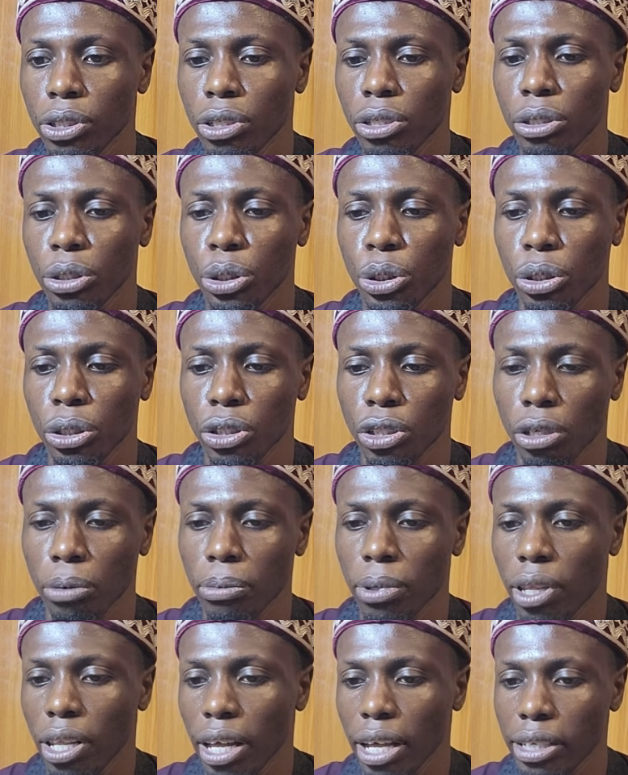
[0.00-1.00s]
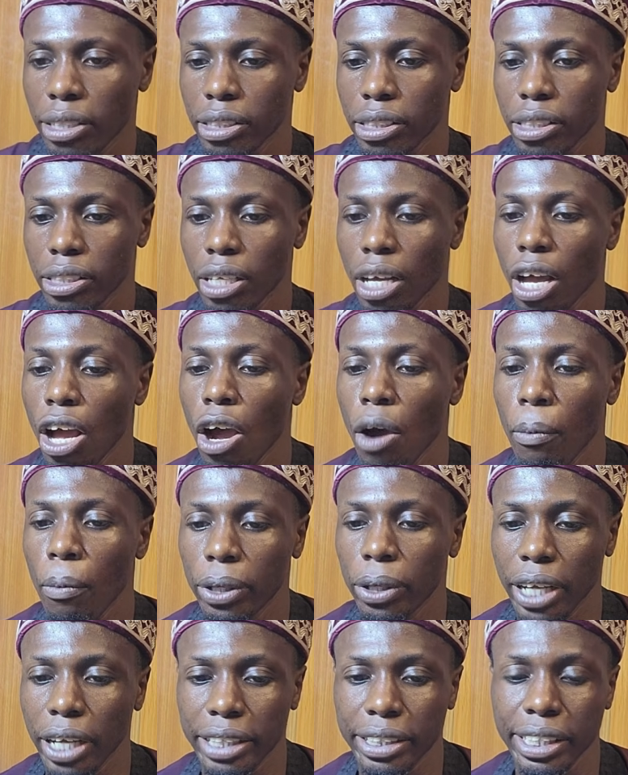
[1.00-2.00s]
you're going to show you something like this.
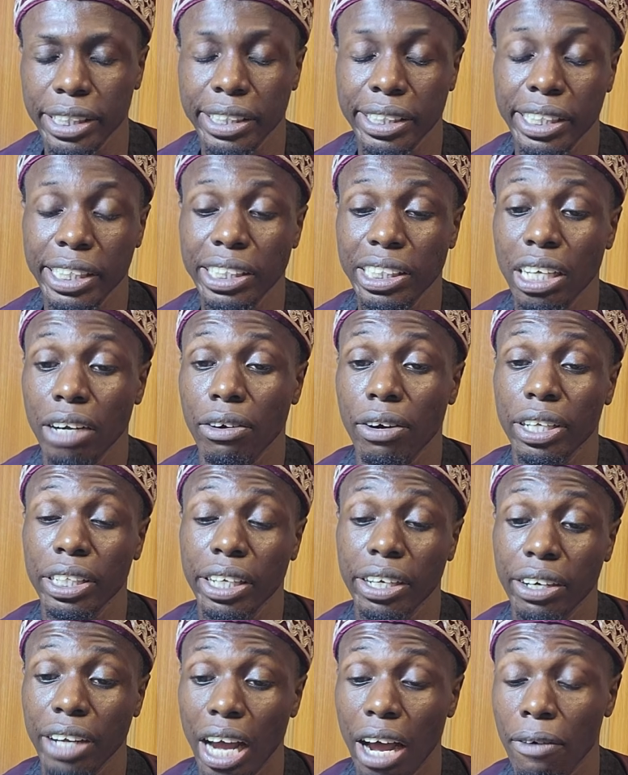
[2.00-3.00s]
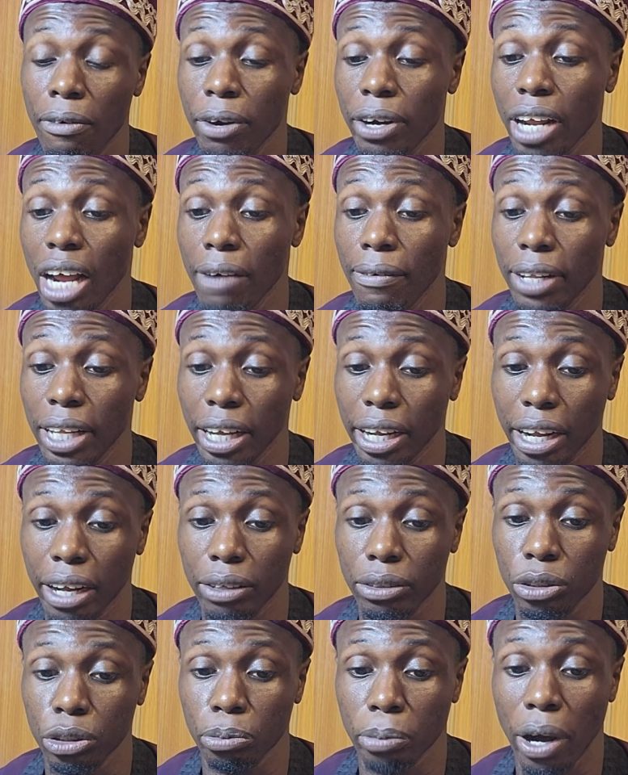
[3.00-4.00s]
But you can see since I've already have an
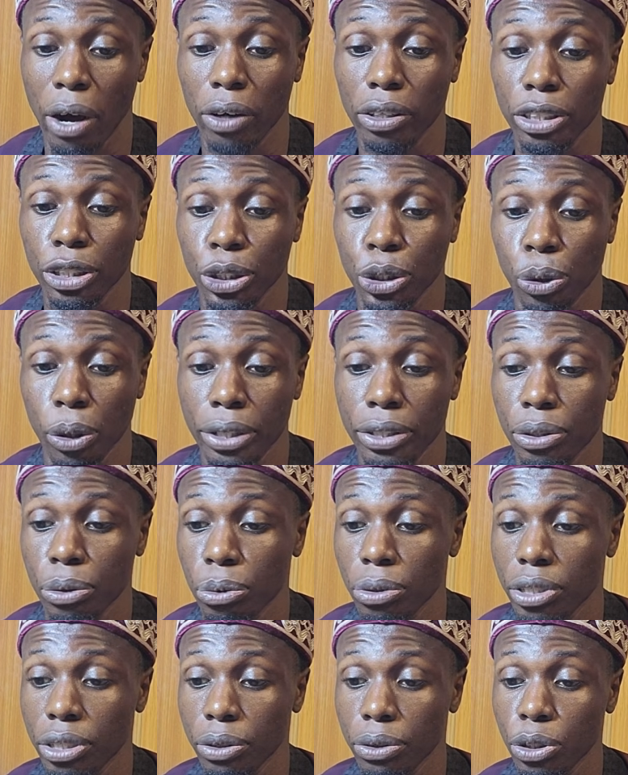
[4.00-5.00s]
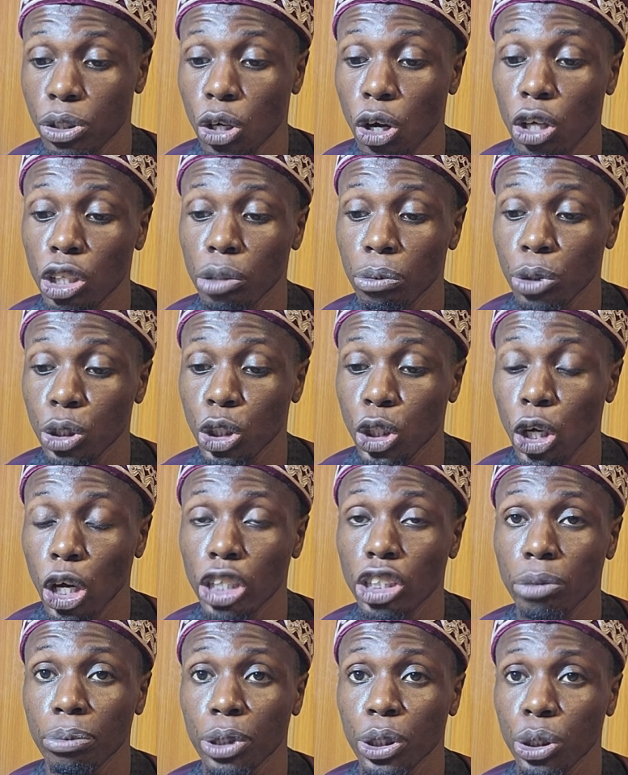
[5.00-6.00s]
account, my own is showing 2 sales.
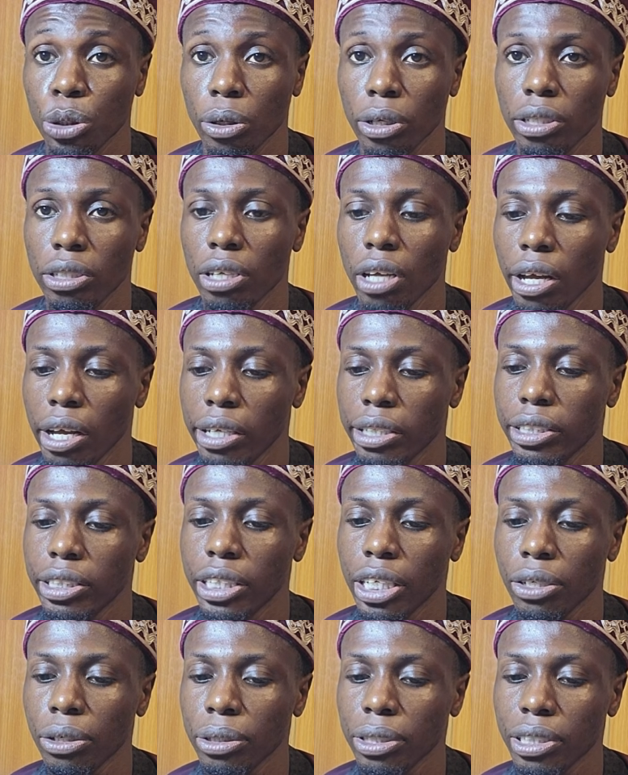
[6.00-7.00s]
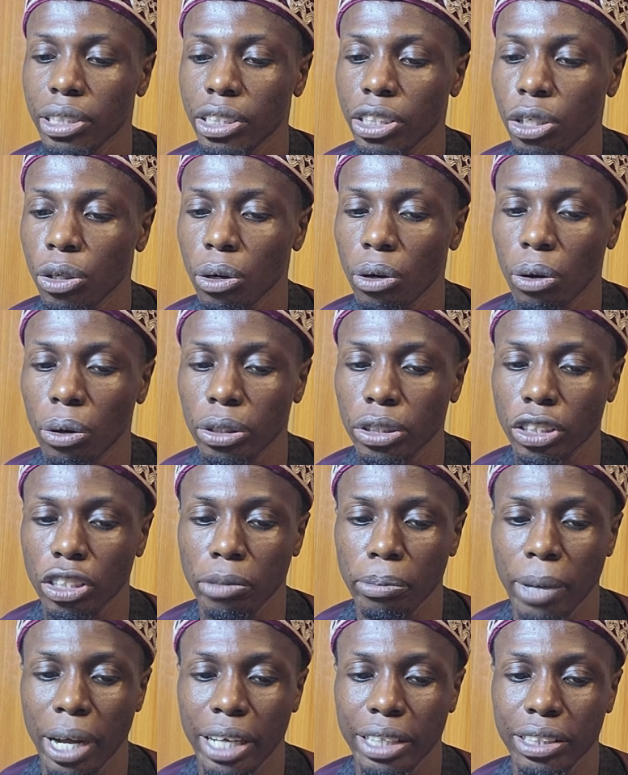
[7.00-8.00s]
Yours will be showing zero
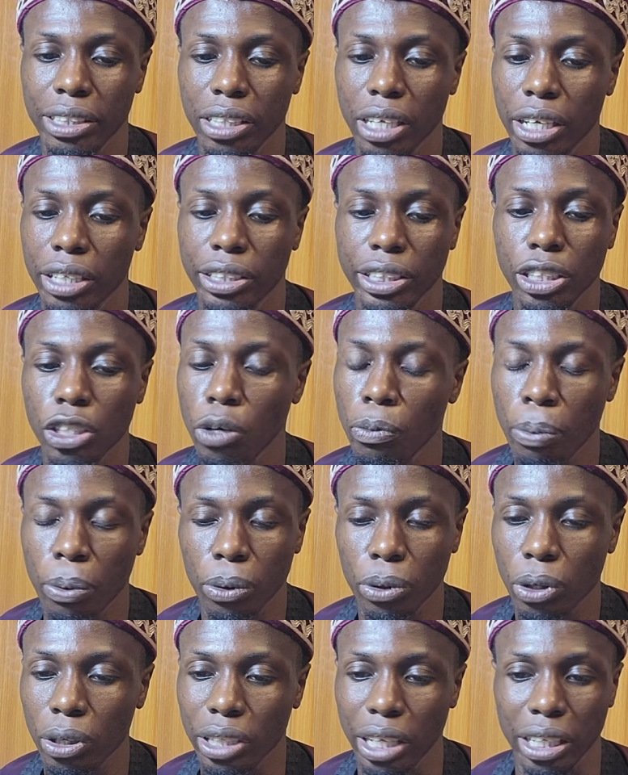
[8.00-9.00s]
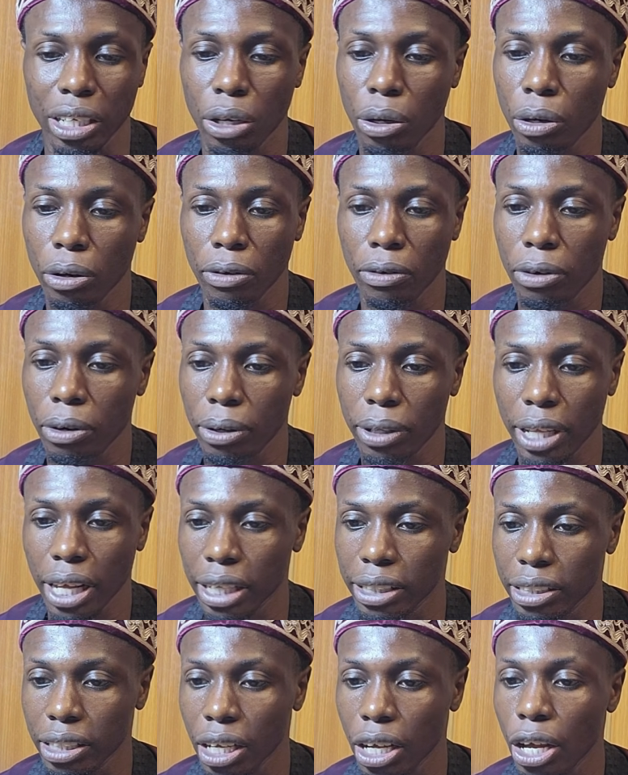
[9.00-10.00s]
customers, zero product, and a lot of all
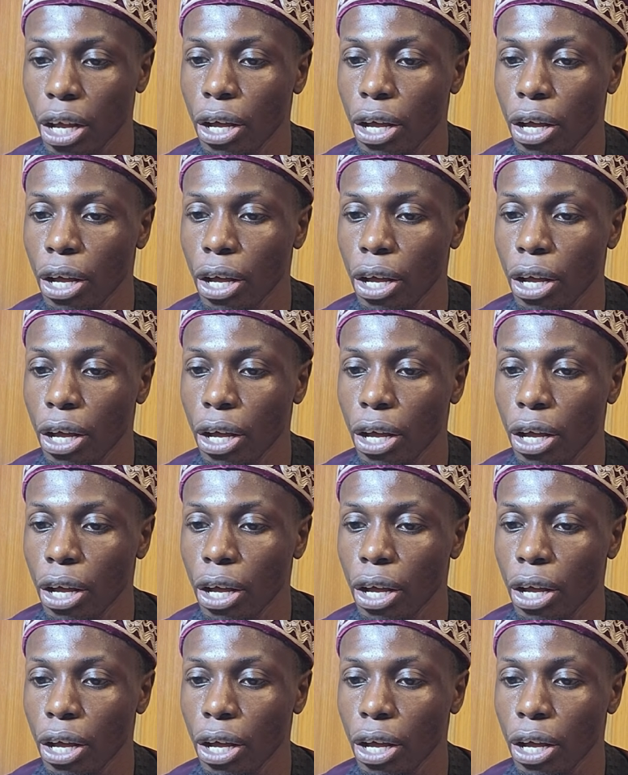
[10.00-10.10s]
that.